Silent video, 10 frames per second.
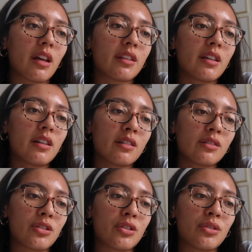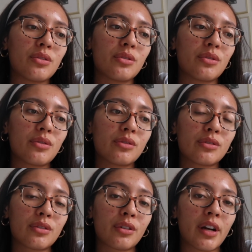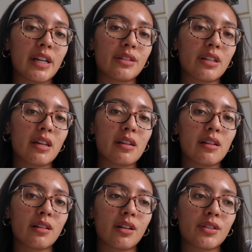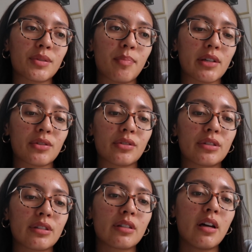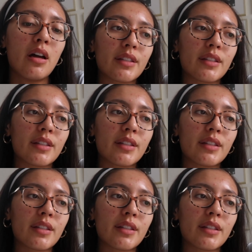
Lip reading: Nothing too crazy or special.